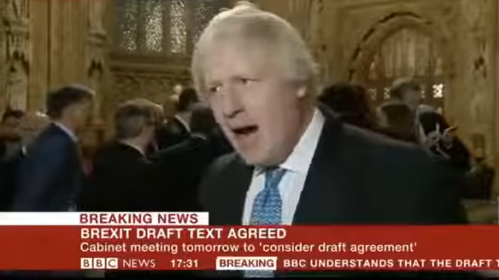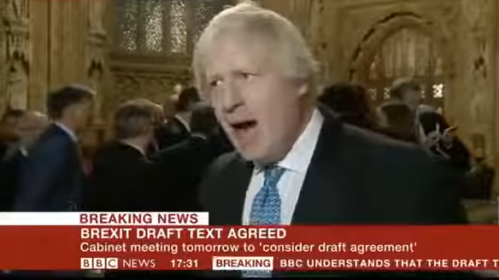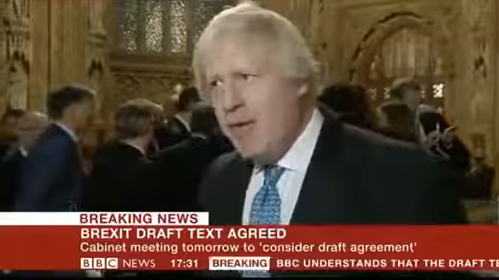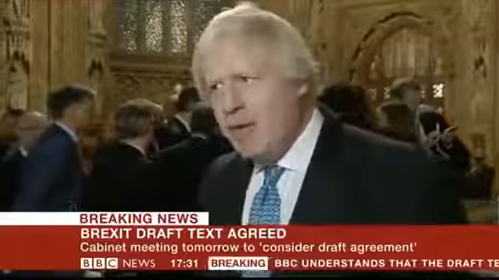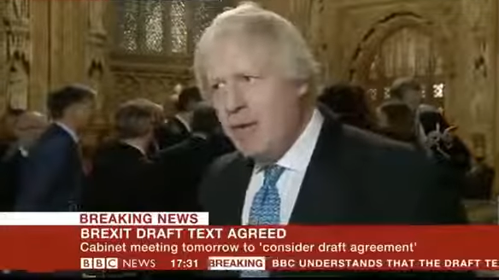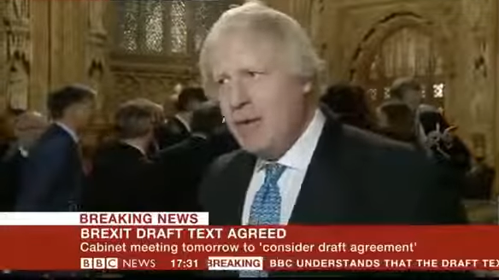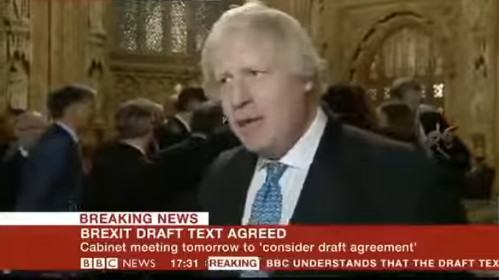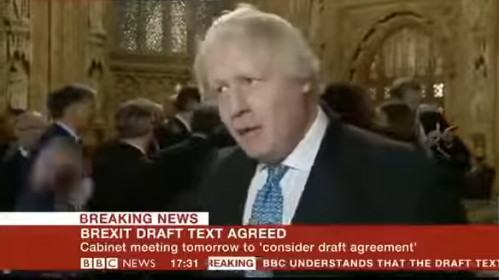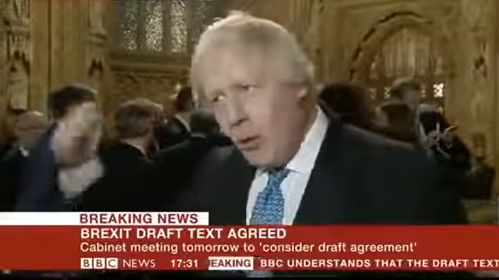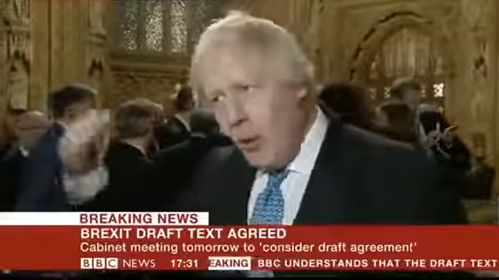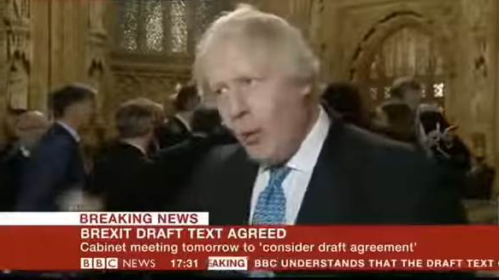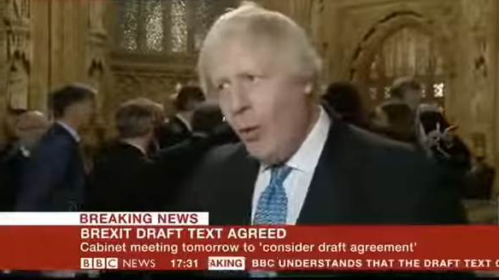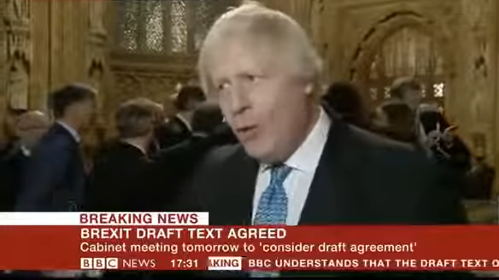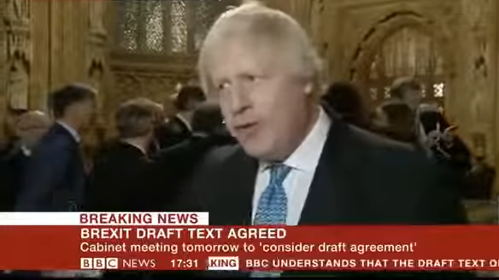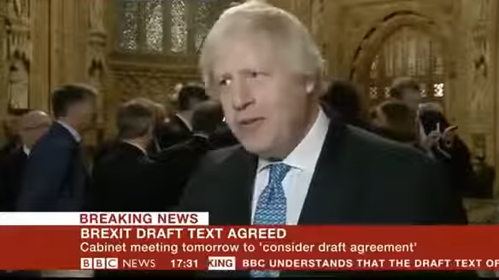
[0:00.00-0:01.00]
over the
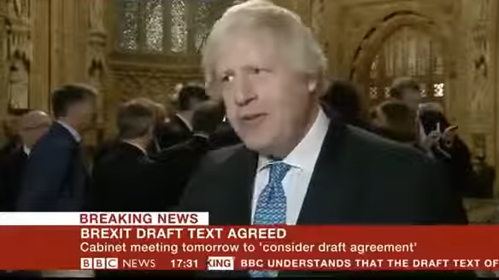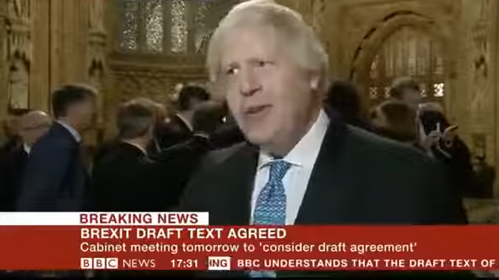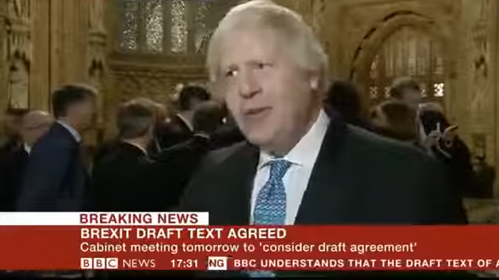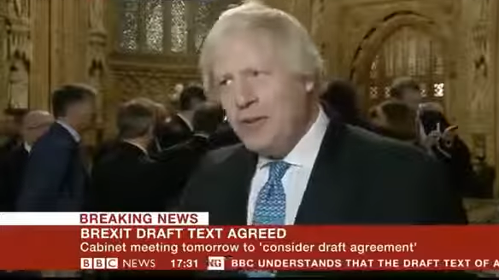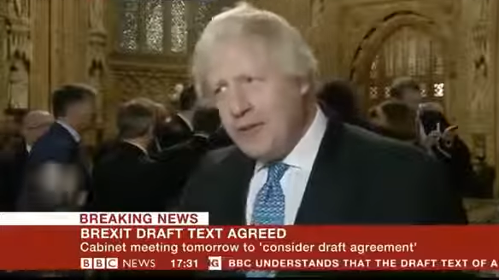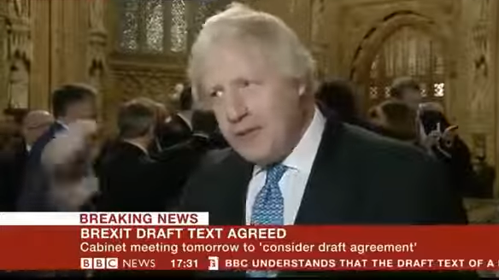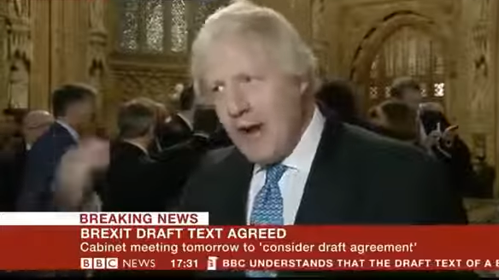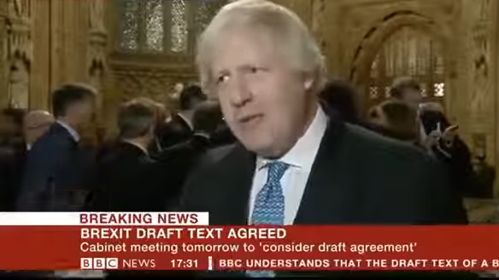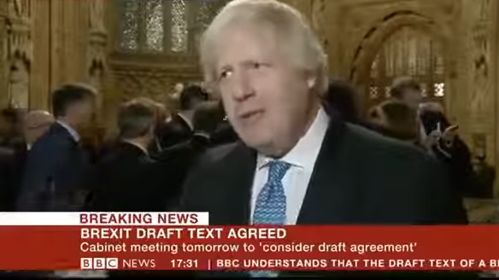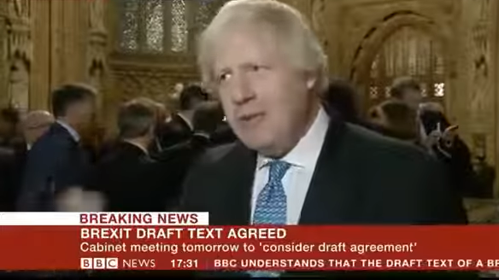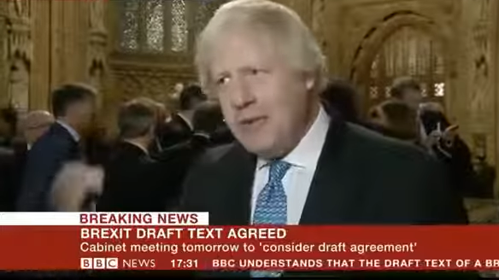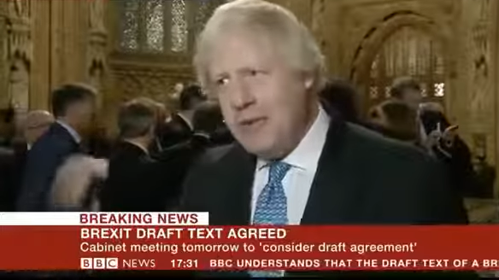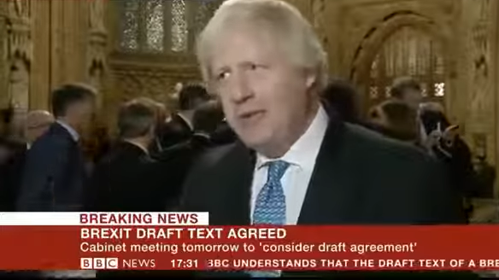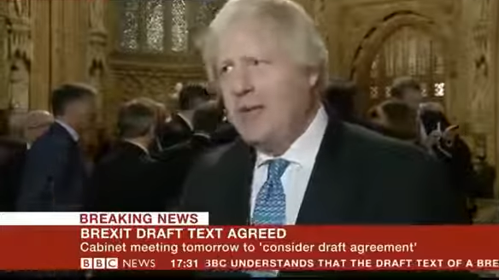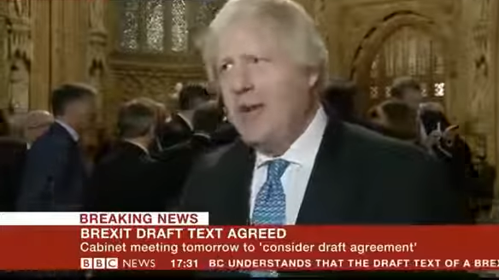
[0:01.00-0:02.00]
laws that
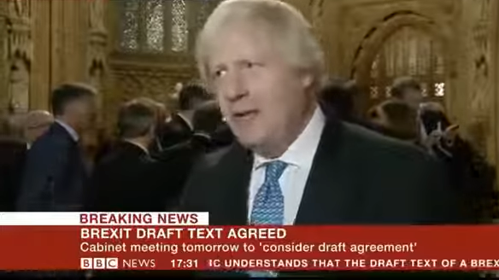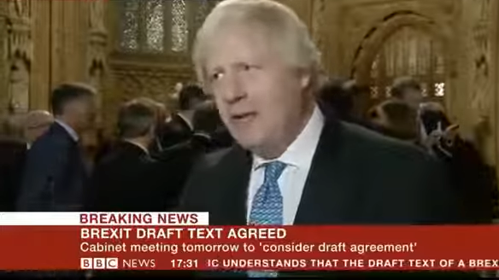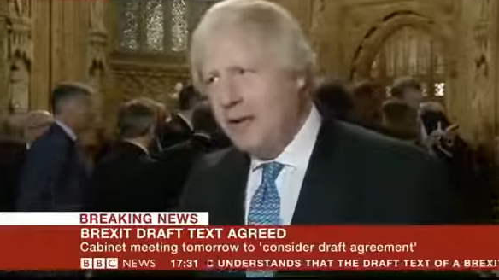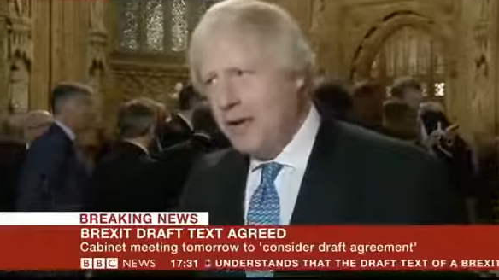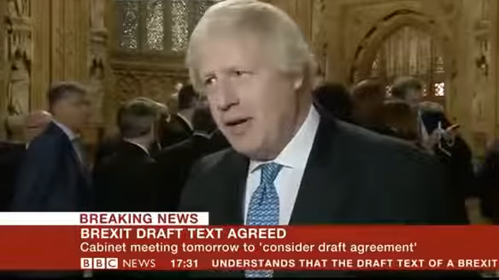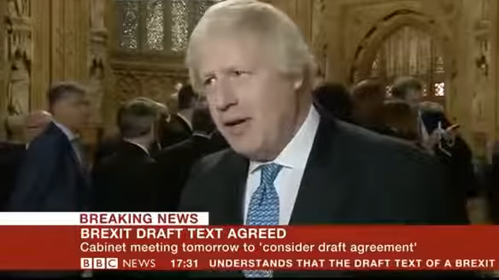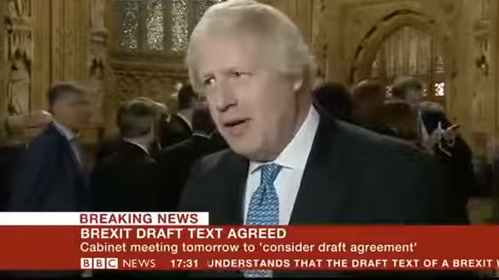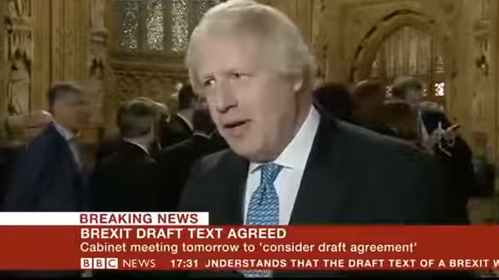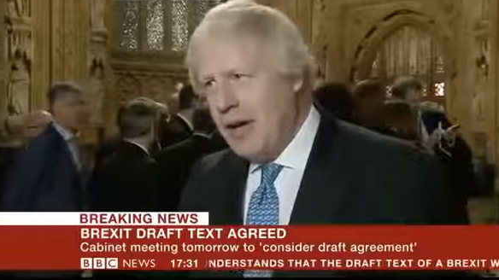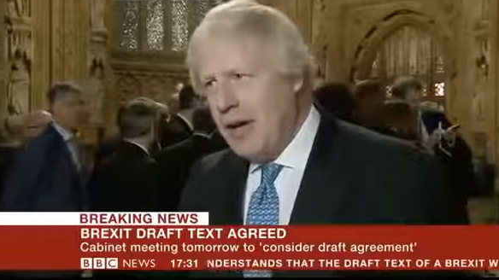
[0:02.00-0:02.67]
govern this country.